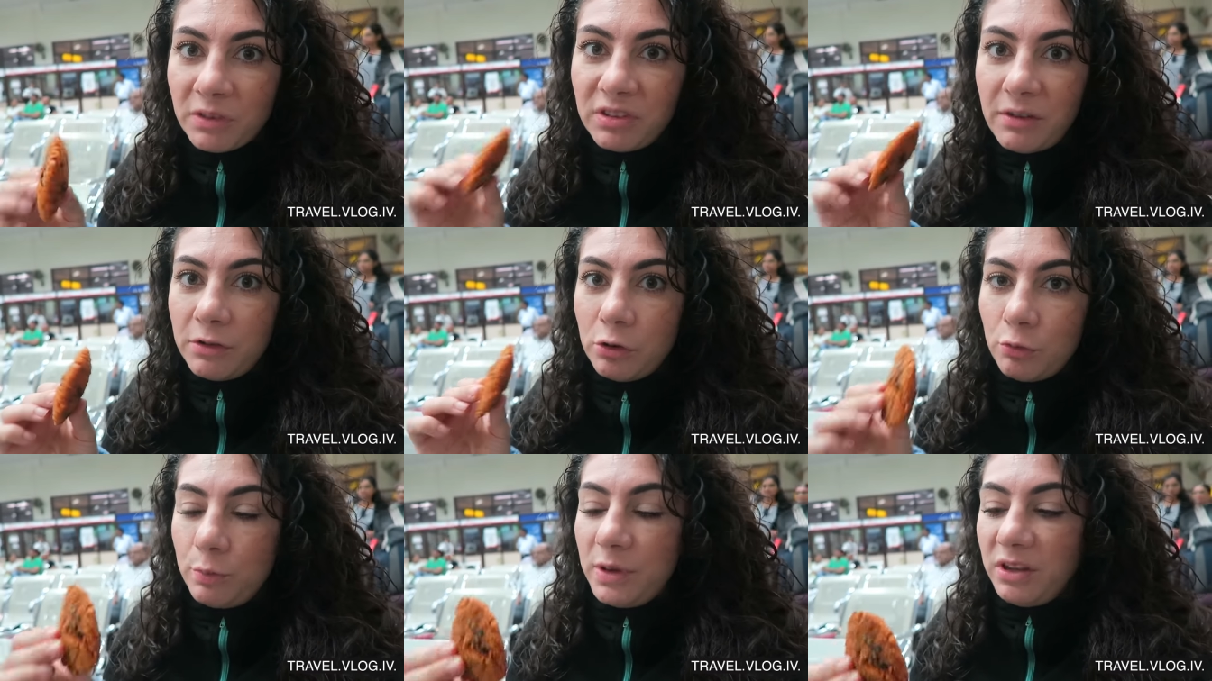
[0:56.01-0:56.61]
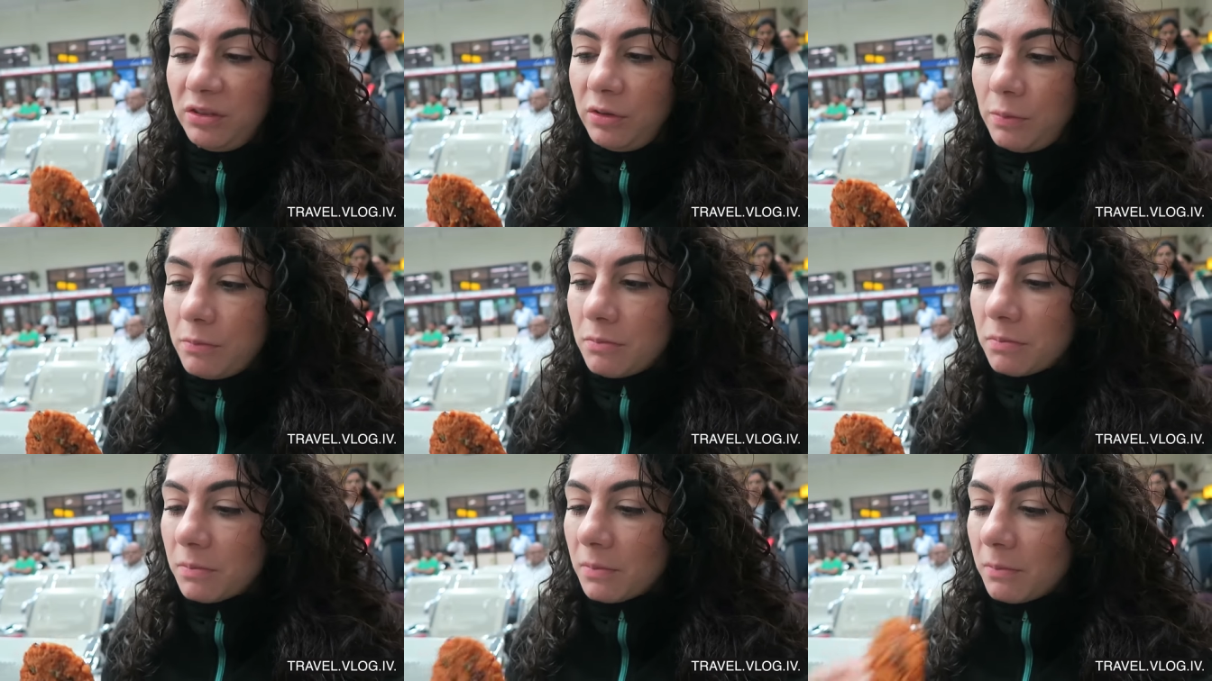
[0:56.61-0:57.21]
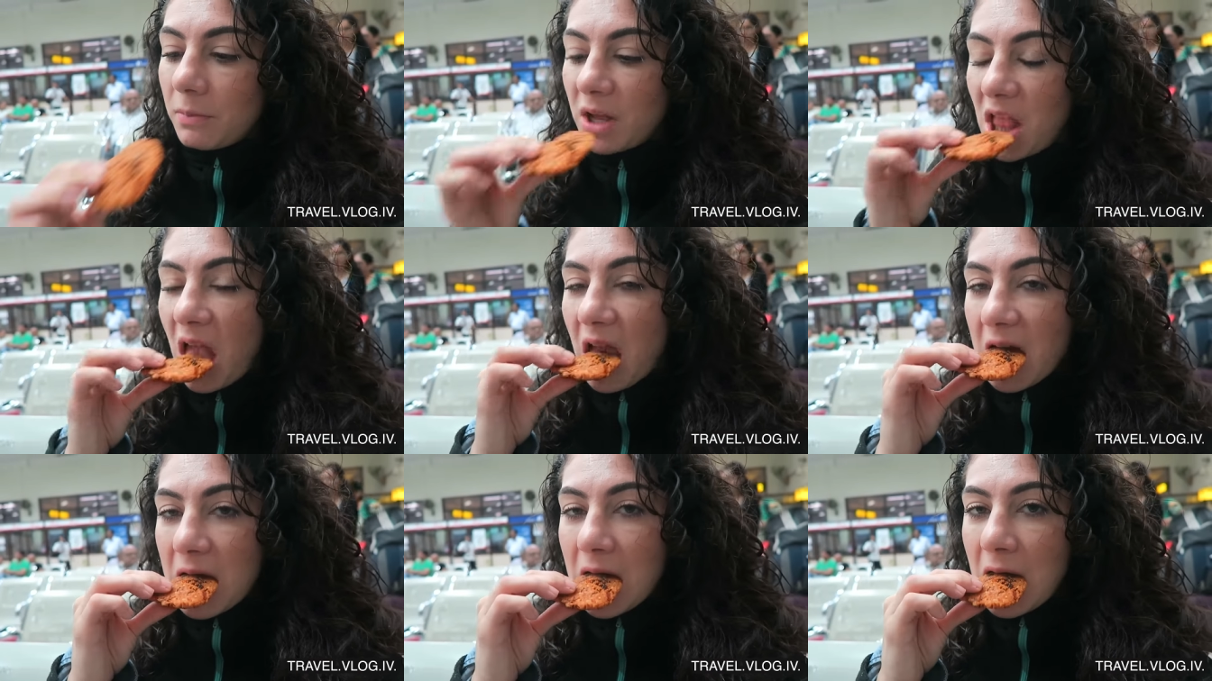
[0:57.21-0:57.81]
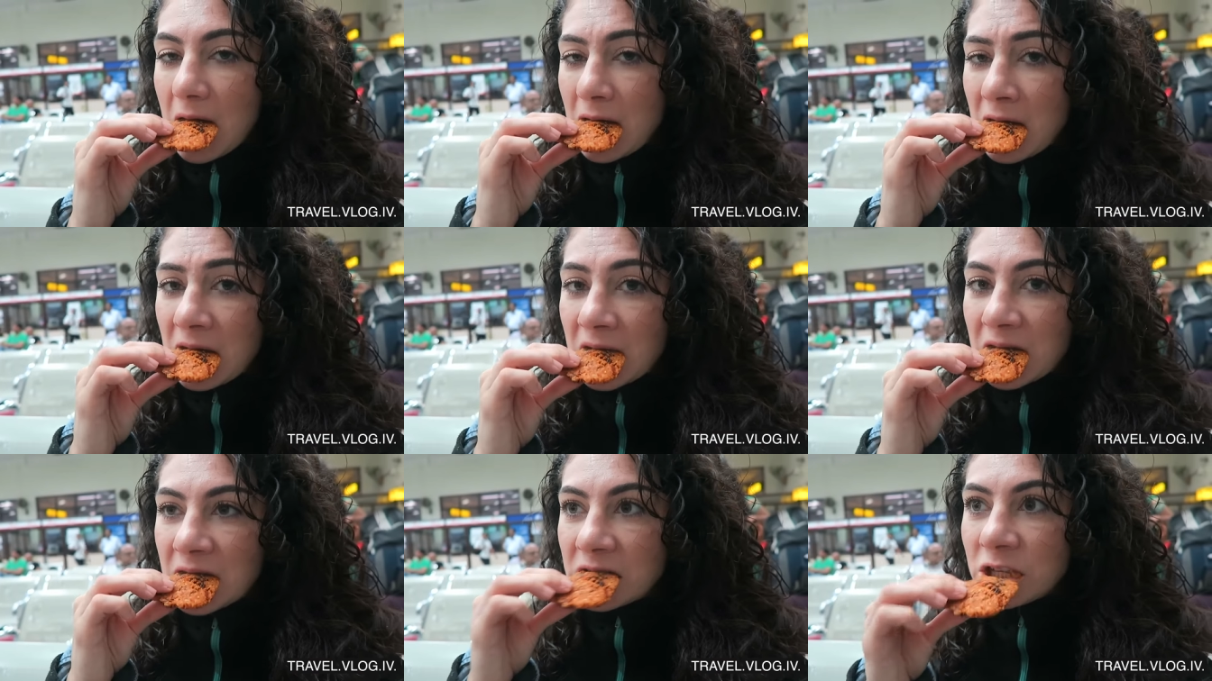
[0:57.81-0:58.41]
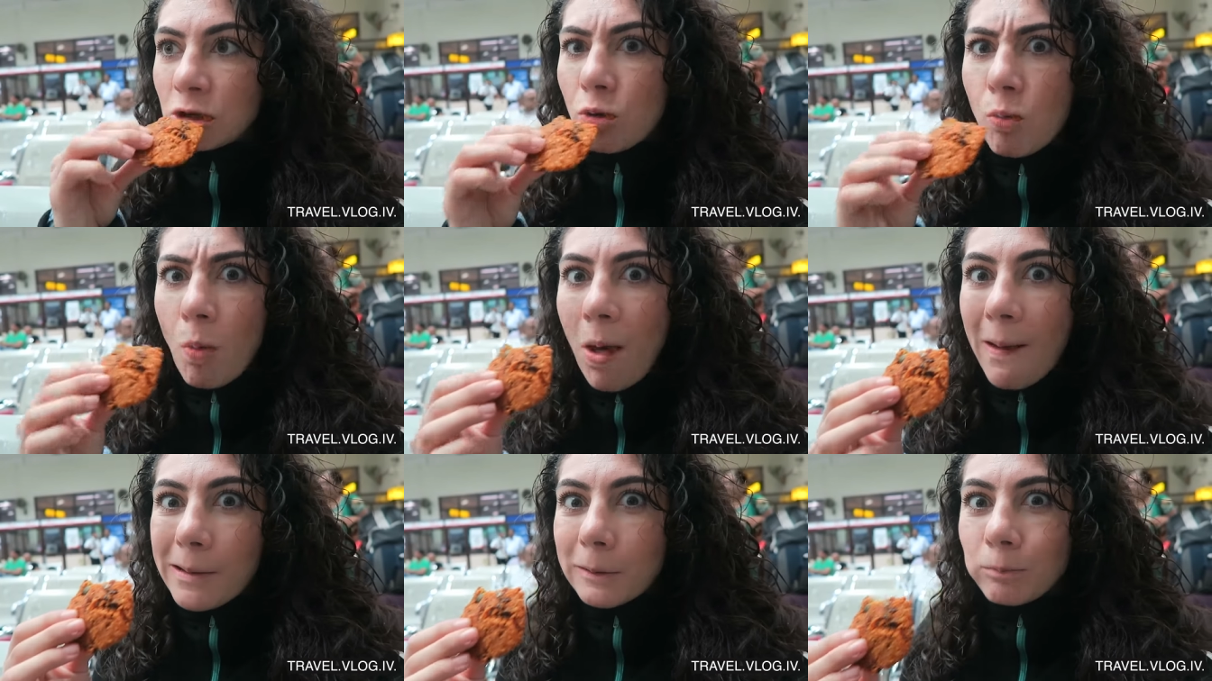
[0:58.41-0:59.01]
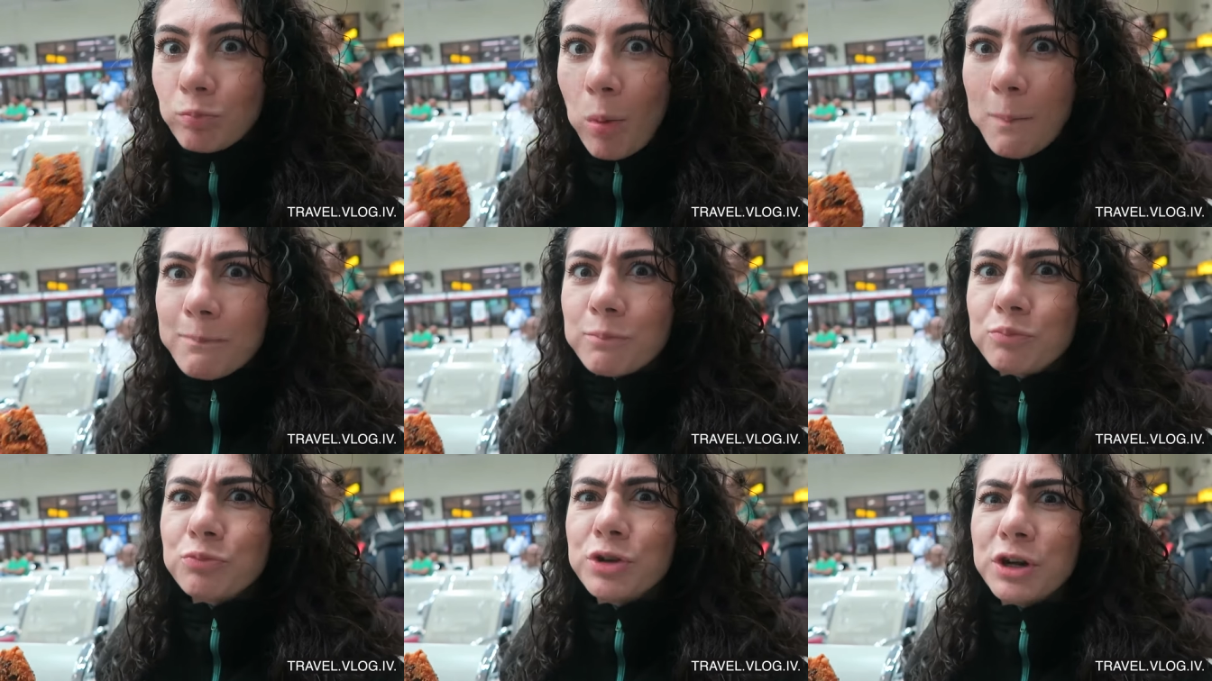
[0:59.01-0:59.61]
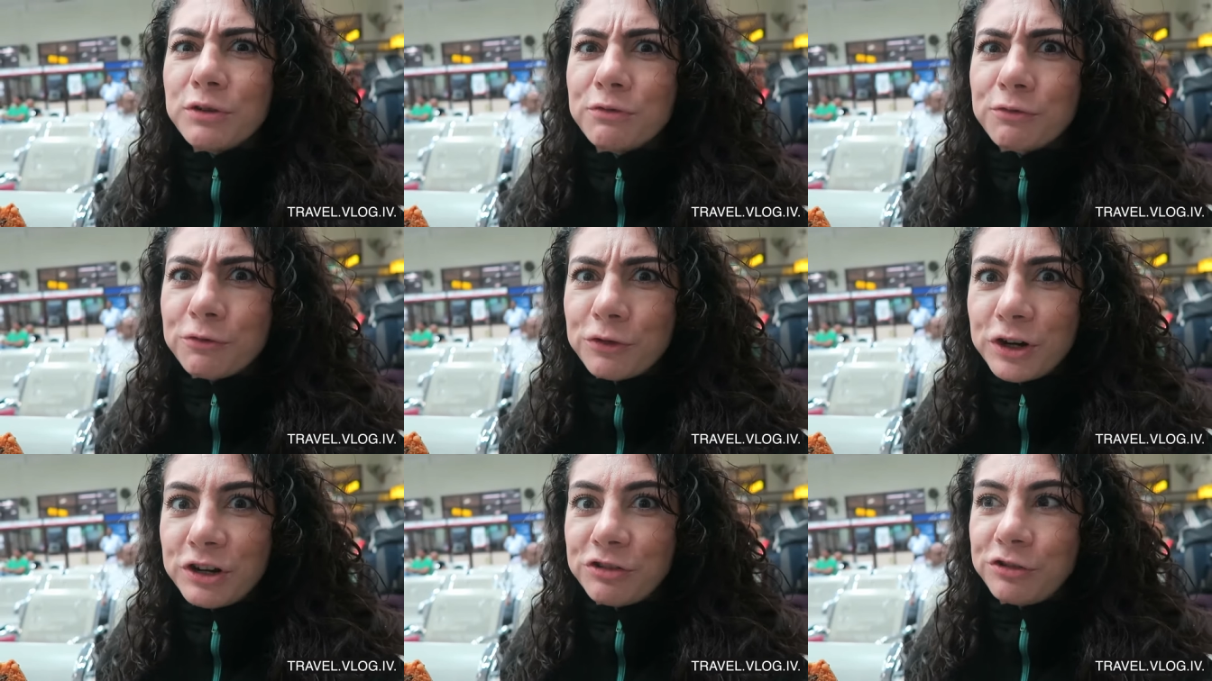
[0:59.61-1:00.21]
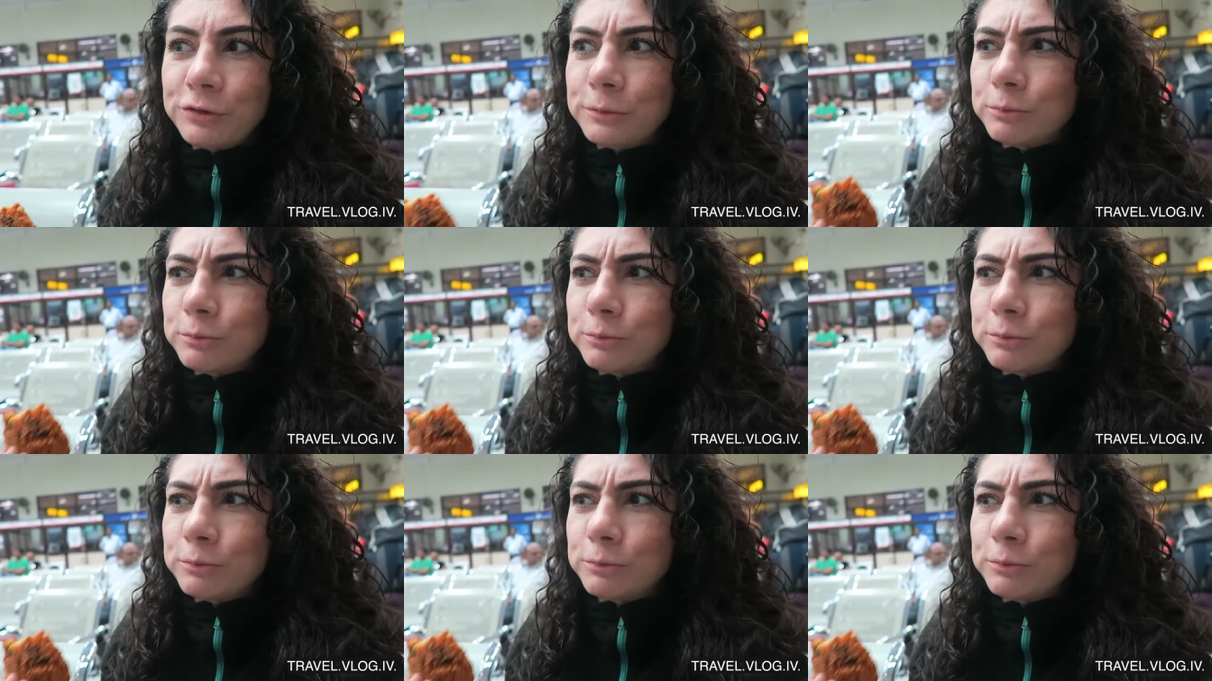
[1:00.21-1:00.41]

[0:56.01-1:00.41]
7 rupees. But, mm, they are fresh.